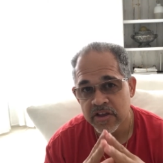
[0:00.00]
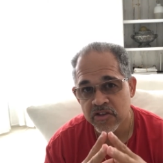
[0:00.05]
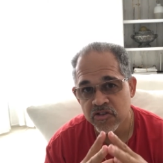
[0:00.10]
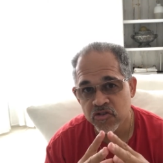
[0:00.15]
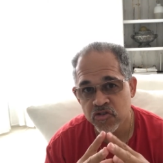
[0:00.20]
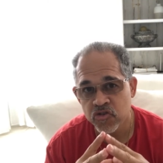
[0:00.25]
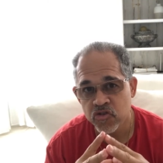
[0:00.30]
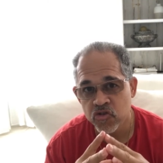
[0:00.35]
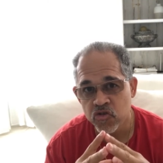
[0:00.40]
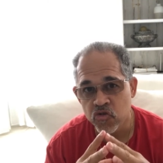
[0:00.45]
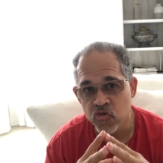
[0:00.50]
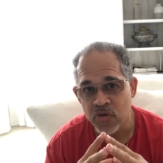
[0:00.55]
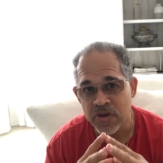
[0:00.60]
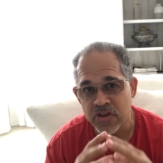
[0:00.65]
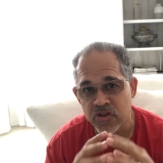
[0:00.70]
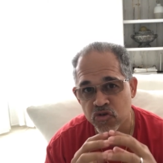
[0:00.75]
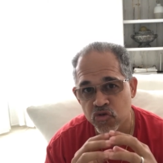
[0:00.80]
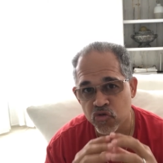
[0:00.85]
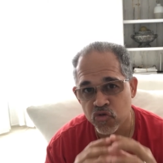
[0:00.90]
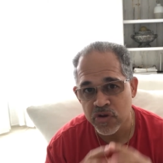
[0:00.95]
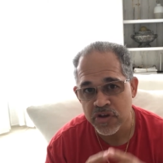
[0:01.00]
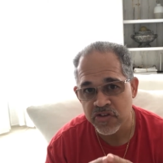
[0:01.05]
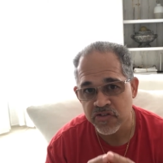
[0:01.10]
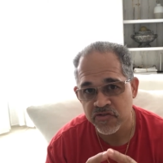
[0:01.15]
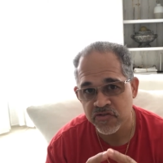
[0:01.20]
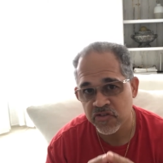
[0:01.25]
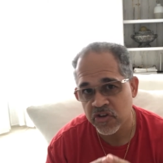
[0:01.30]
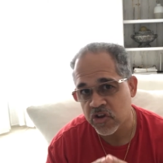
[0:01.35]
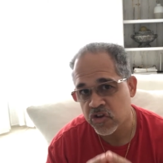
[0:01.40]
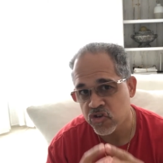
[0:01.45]
to
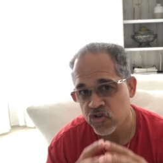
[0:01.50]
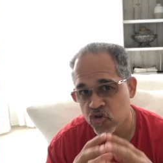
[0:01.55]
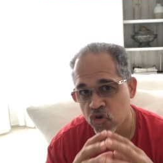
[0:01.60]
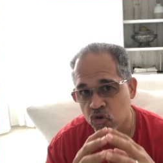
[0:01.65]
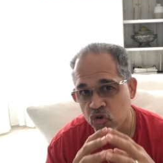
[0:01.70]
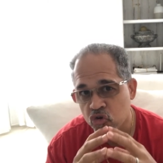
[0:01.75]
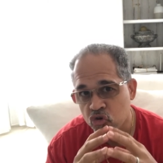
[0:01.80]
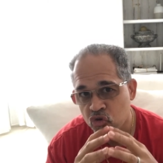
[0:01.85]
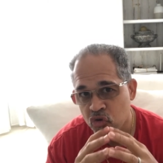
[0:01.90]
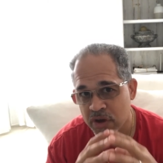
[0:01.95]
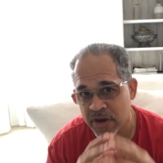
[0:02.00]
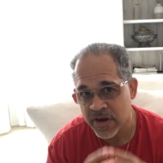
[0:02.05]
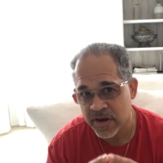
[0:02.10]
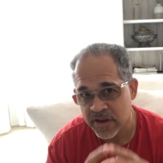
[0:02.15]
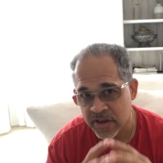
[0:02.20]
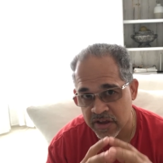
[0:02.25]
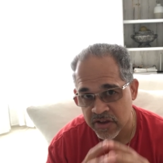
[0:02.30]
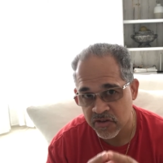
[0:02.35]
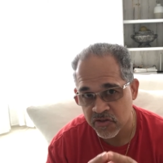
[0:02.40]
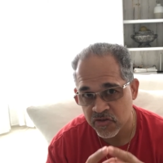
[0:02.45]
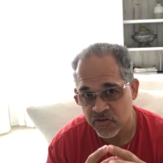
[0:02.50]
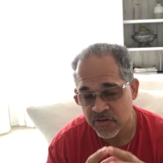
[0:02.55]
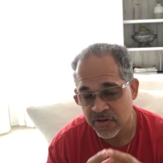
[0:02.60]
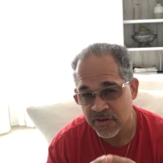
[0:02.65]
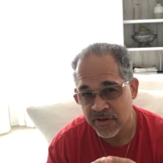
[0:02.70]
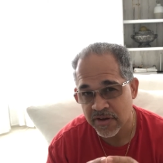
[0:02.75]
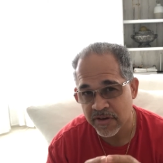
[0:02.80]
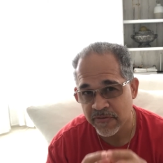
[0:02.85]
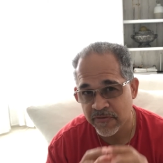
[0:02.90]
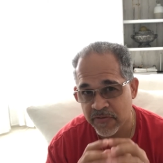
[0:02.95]
increase your credit age
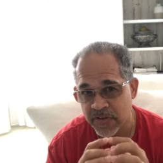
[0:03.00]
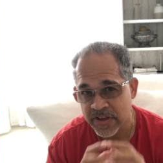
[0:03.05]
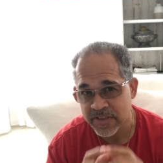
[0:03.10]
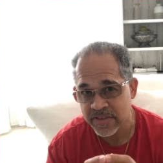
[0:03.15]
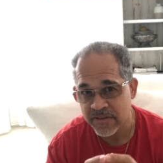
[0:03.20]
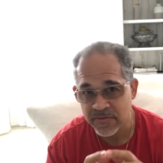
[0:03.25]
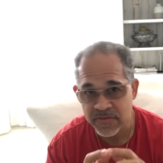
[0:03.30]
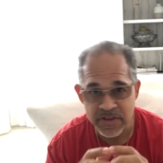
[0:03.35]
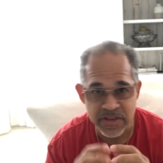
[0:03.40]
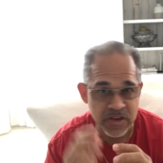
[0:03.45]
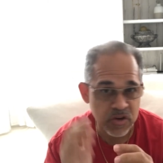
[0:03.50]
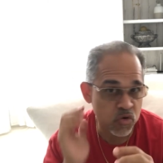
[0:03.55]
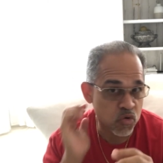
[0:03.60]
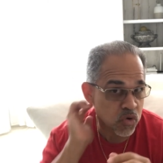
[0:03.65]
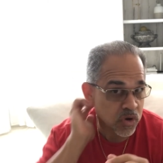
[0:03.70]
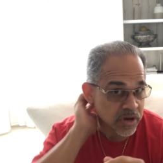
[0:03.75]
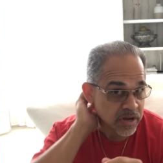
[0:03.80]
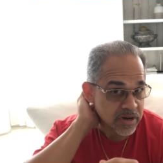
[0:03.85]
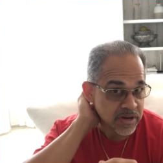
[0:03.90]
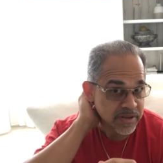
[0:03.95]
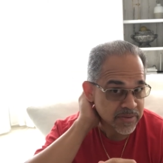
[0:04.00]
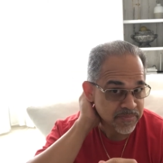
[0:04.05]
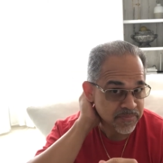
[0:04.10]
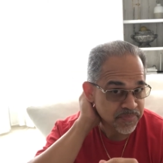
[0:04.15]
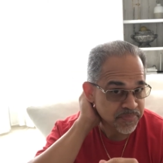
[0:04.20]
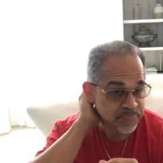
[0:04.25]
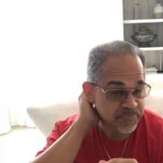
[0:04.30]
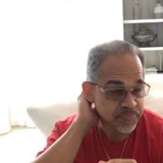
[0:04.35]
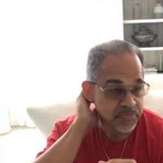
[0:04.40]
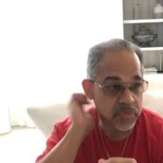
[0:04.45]
effectively and quickly
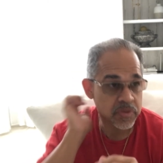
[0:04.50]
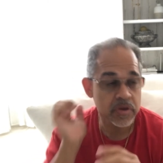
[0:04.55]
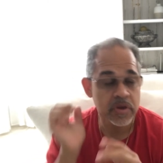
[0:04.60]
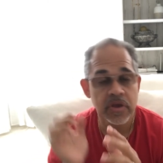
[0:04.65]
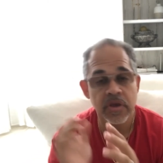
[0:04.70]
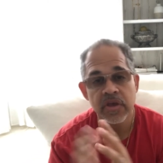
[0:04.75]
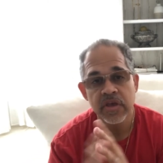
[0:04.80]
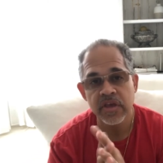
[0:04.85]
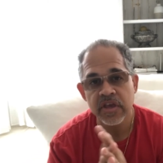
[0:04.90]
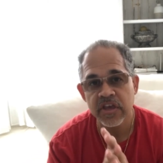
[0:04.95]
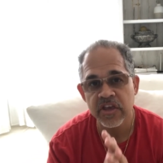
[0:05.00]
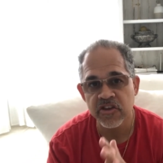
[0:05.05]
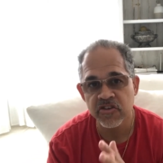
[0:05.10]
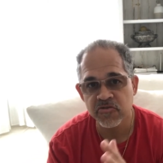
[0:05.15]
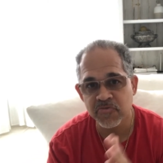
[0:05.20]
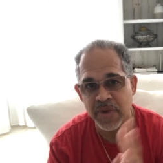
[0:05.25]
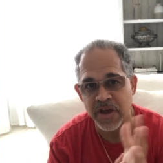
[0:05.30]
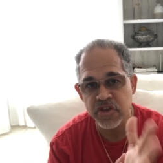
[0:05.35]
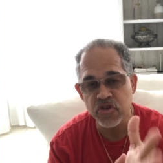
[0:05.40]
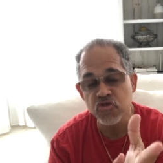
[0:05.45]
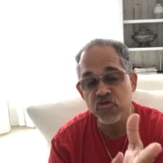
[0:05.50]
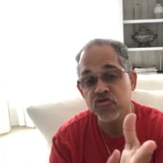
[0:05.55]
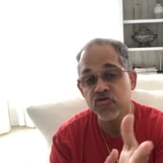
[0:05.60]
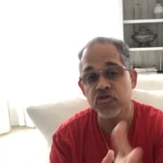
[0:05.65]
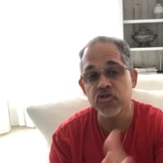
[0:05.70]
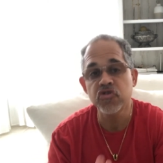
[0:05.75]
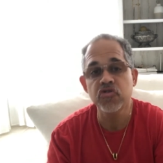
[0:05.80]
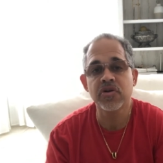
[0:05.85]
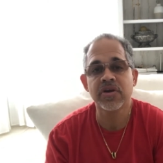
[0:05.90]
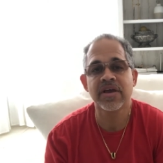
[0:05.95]
is by
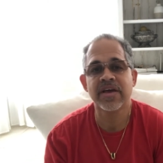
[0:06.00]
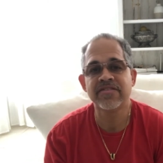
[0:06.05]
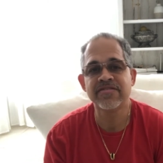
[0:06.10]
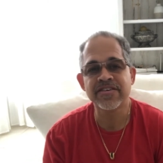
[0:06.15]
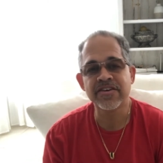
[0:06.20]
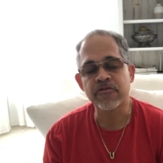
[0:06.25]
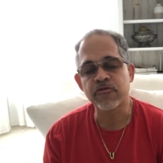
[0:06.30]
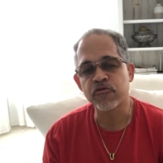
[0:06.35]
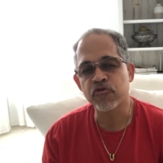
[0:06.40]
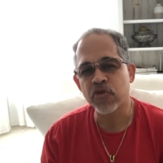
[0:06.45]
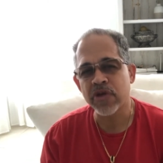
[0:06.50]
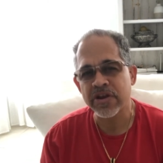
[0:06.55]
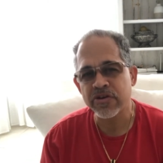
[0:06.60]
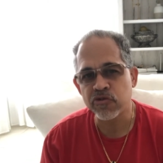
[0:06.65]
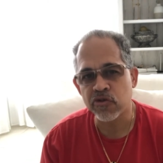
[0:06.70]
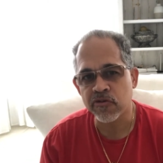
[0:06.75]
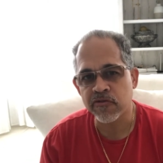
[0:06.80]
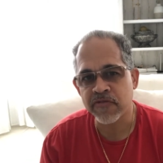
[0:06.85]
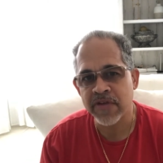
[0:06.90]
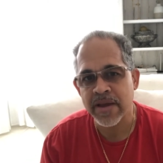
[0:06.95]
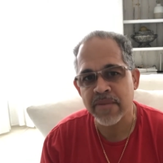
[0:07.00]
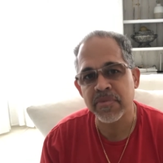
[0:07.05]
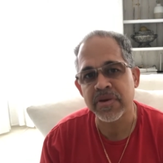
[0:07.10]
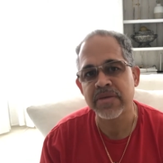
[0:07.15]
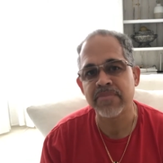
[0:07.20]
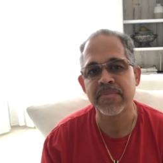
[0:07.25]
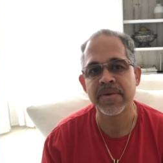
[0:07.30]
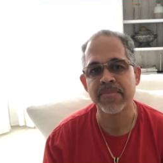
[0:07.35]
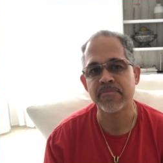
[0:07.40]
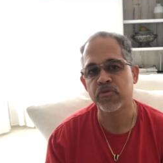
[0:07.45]
utilizing a friend or a family
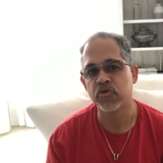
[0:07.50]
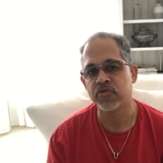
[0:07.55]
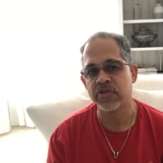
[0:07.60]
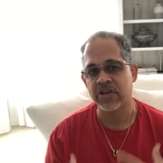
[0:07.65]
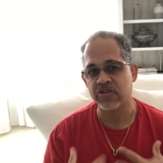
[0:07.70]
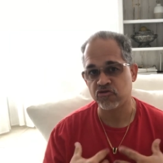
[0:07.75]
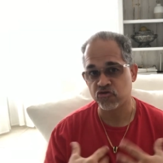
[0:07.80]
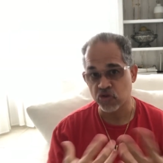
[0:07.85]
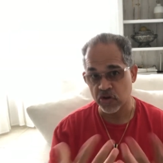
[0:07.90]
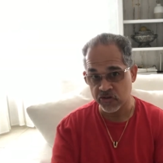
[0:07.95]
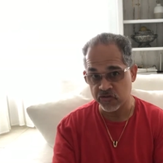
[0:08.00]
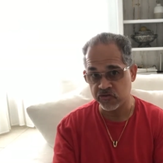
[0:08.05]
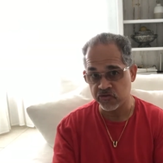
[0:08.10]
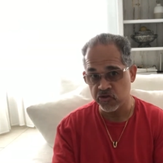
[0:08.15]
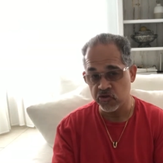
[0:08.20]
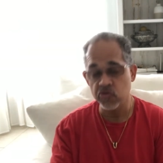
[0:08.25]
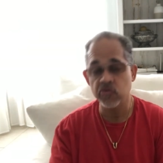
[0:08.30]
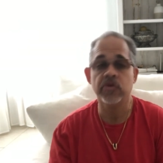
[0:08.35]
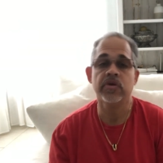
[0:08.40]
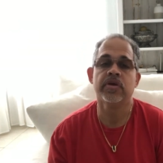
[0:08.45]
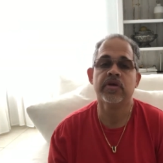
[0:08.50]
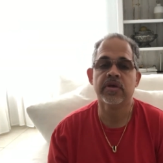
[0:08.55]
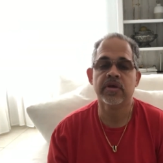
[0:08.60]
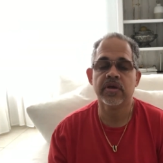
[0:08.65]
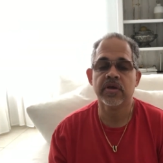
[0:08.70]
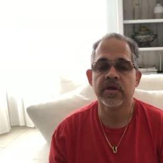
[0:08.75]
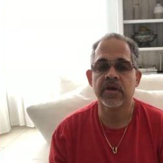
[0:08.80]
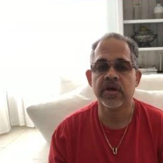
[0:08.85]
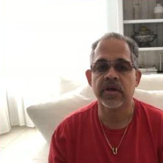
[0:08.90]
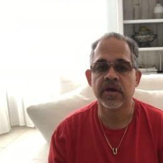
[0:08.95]
member that trusts you,
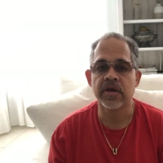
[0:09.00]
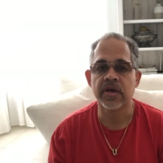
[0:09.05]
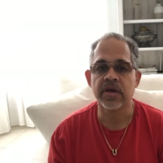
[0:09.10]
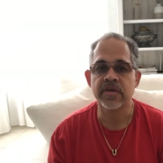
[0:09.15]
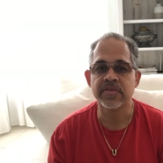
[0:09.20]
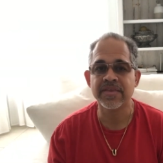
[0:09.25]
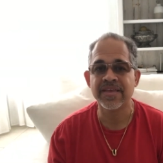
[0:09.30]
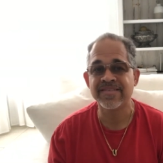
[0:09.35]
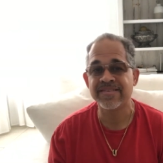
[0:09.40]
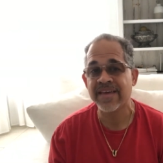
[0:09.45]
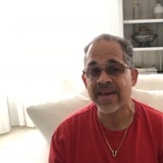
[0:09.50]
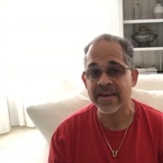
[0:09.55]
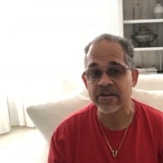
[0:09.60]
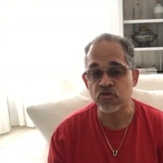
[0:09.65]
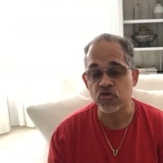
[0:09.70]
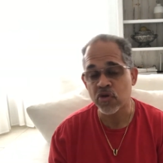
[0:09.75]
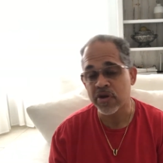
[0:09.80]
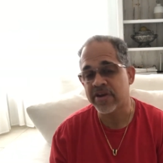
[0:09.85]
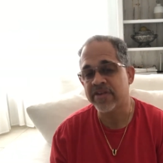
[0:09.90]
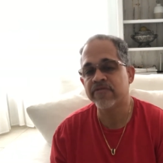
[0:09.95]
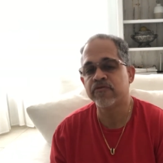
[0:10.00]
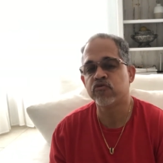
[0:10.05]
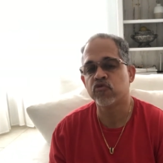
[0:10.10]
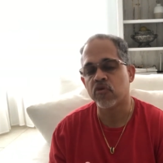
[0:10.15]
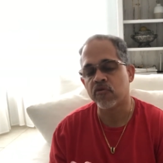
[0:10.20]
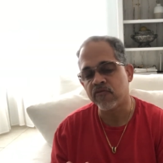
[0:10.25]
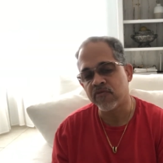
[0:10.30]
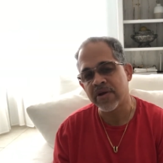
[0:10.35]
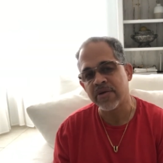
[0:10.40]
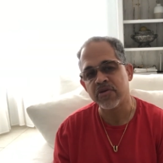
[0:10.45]
that's had credit for a
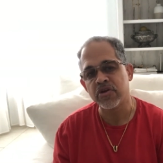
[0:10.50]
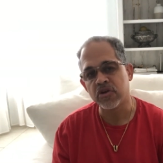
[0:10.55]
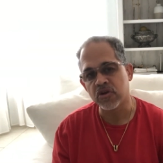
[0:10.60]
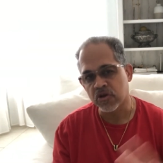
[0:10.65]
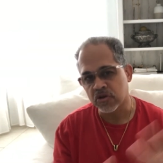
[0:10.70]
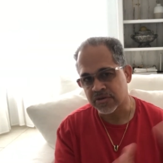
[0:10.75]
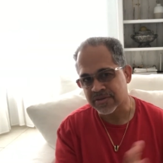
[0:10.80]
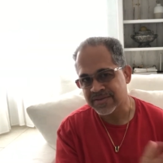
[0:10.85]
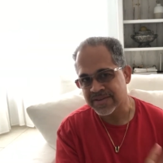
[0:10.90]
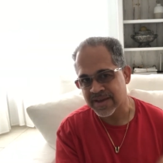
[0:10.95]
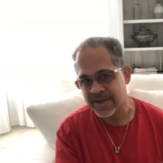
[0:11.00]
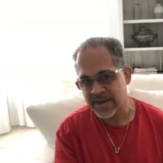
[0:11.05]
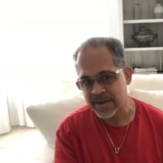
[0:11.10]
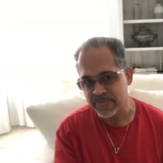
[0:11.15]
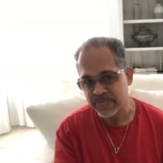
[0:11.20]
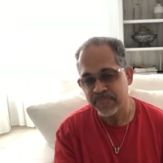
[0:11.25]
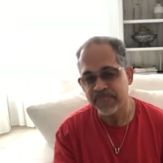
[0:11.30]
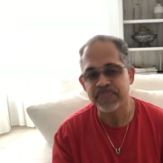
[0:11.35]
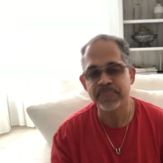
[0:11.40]
very long time.